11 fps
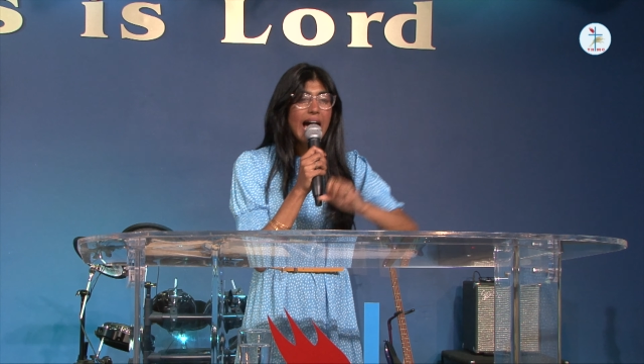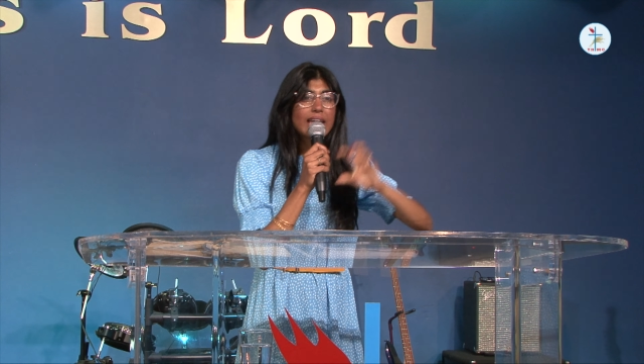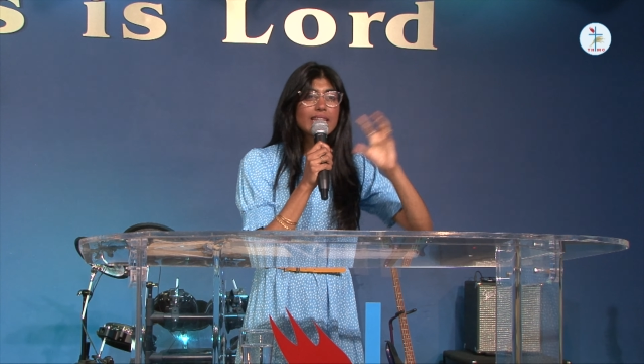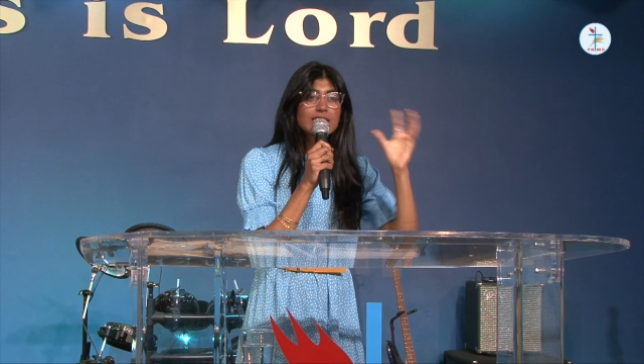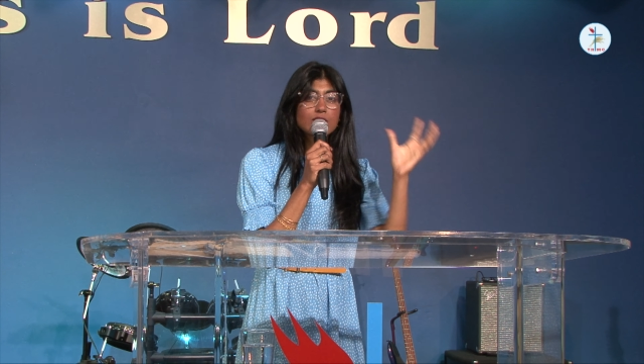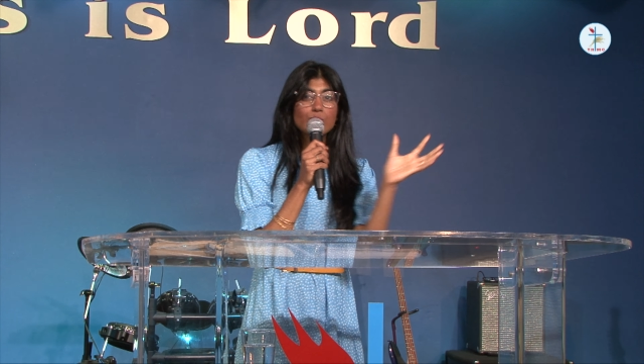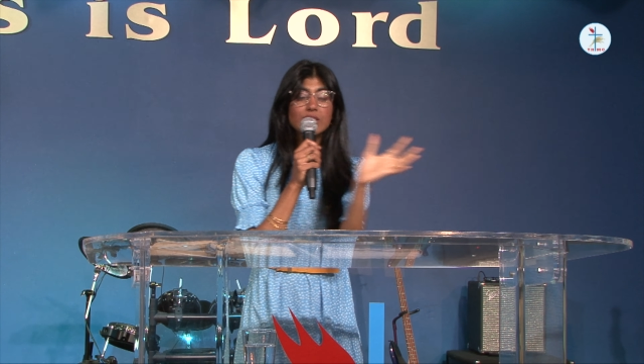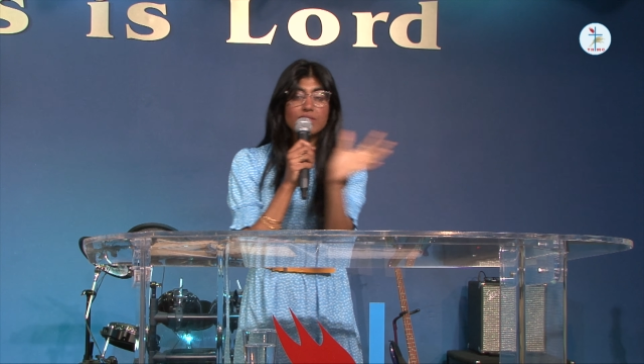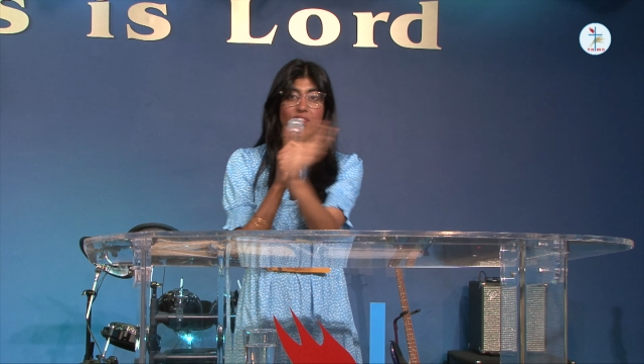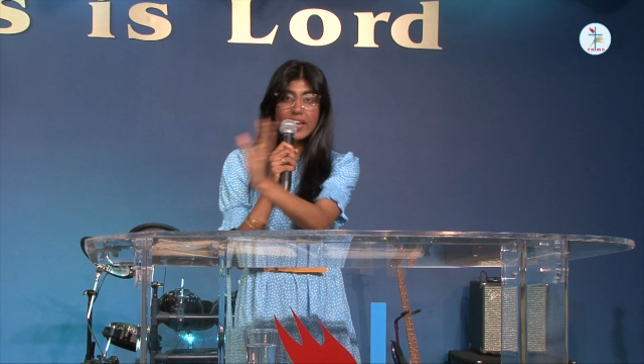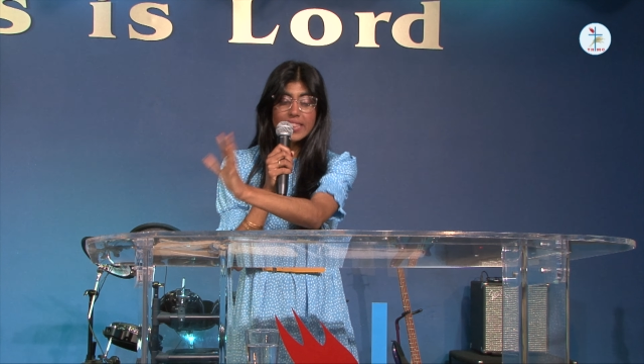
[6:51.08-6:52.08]
Unless it
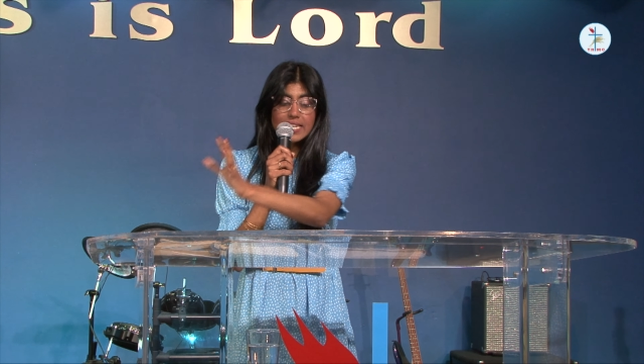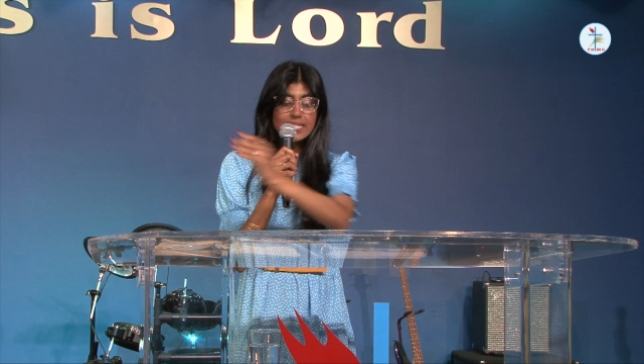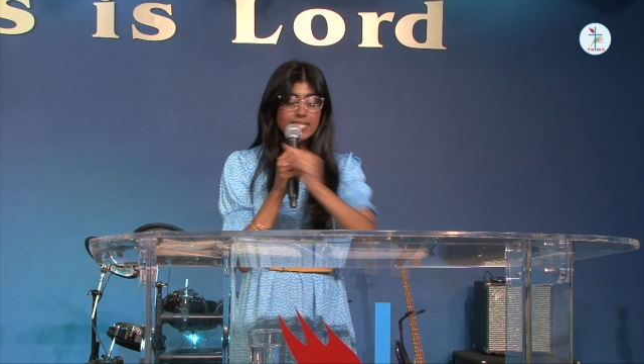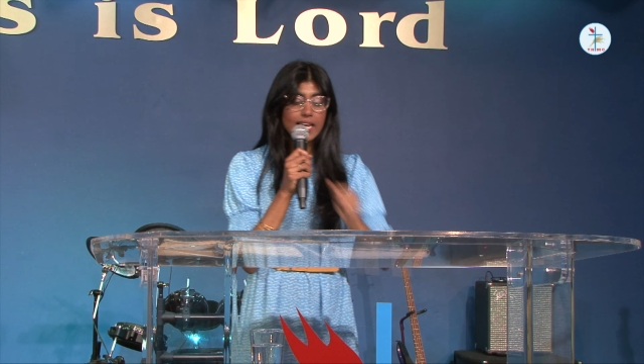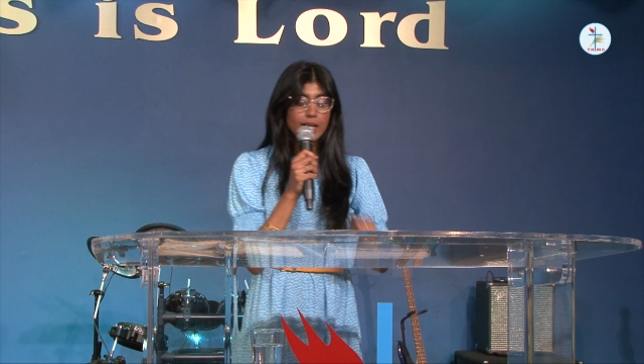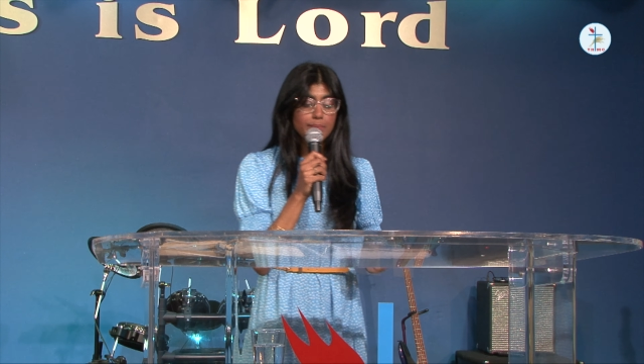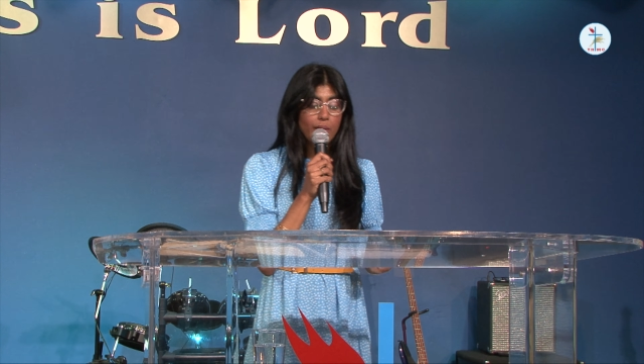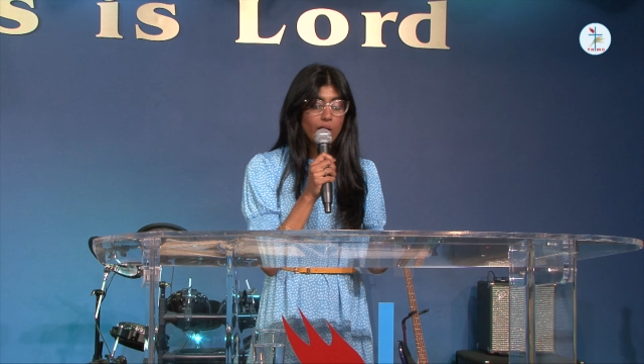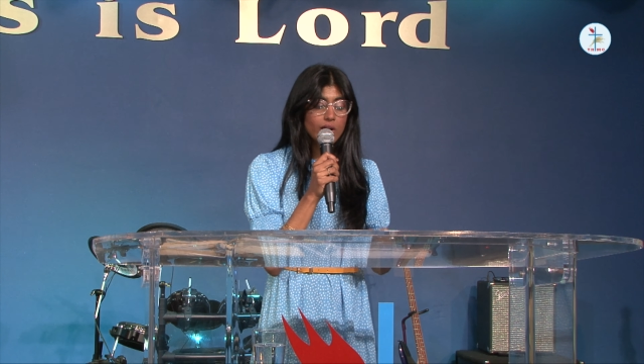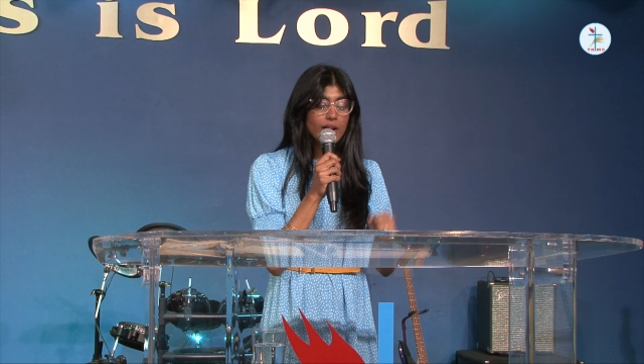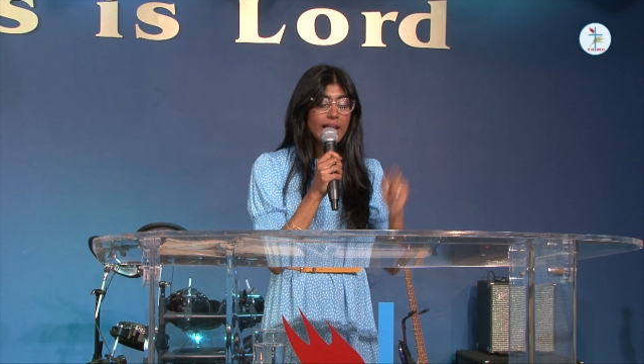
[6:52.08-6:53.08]
was finally set
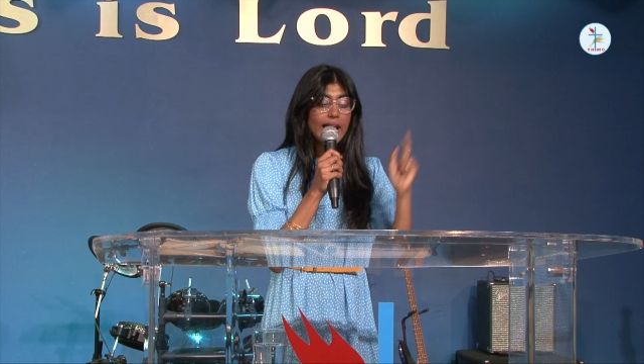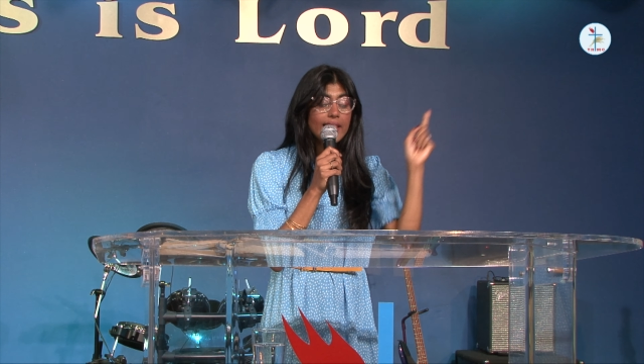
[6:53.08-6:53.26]
apart,